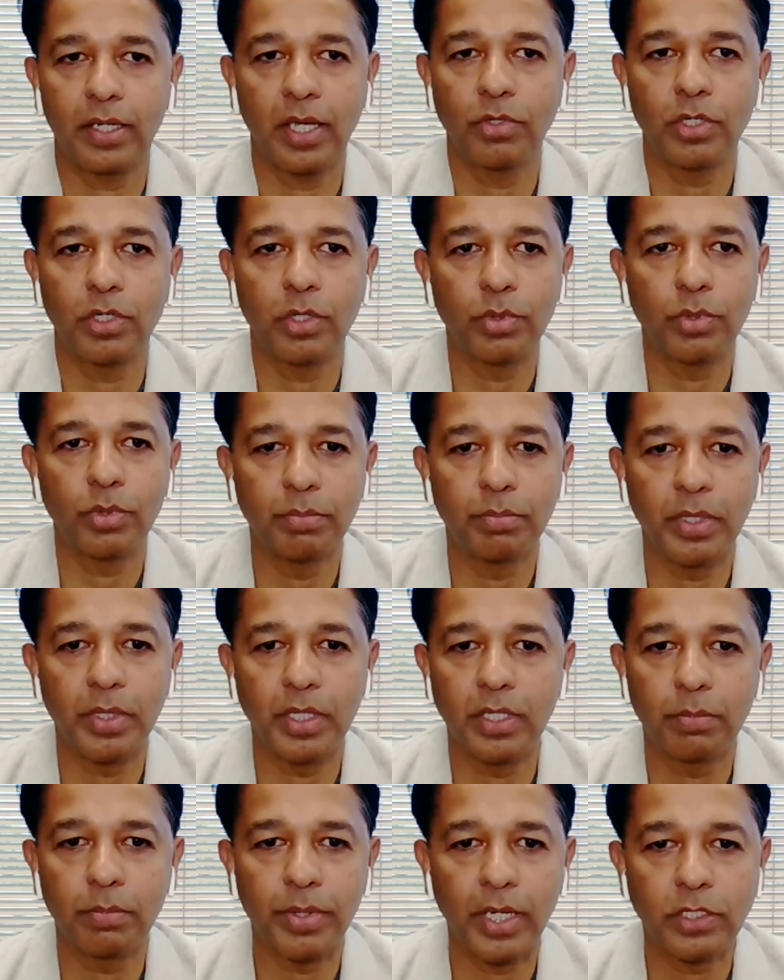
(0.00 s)
Clara County, with a
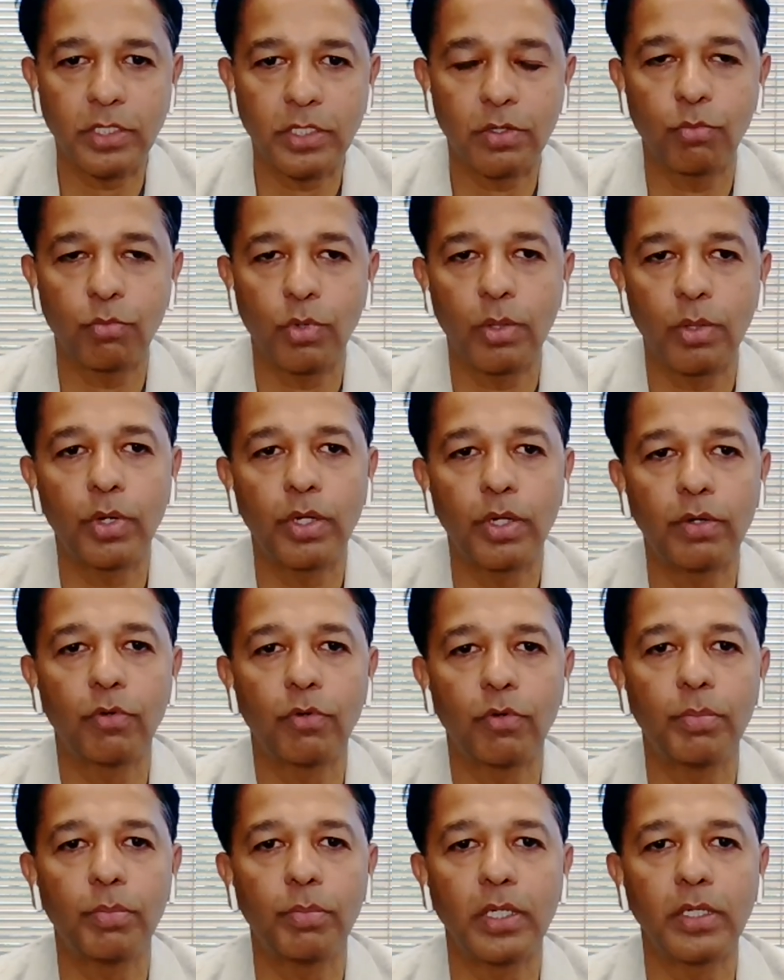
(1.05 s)
median price of
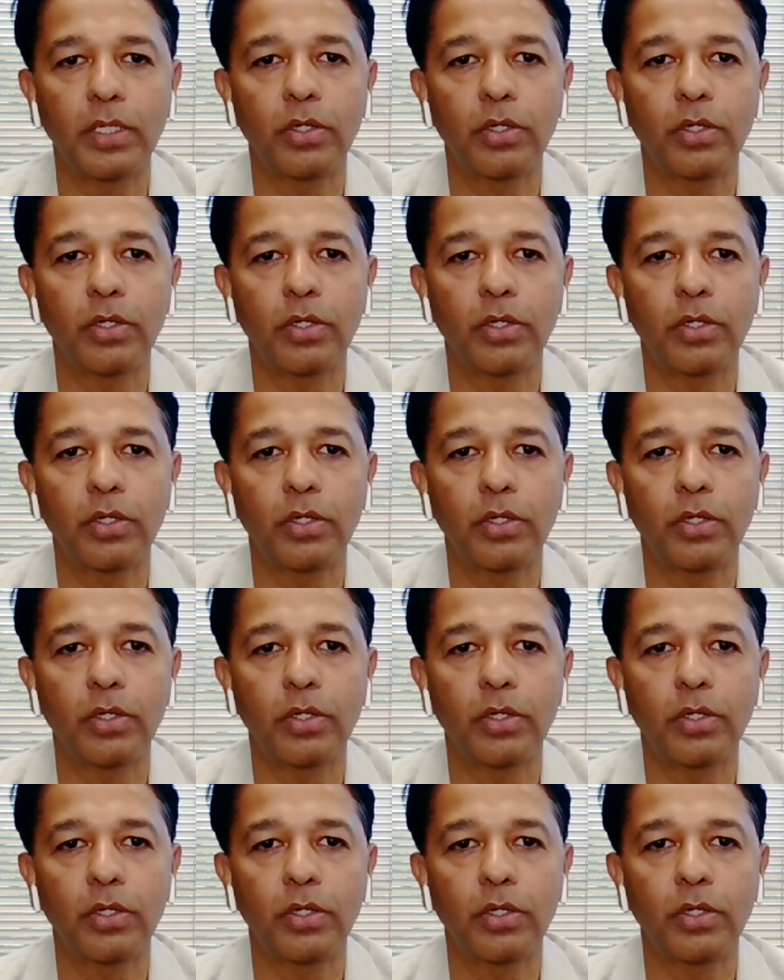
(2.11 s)
$1.4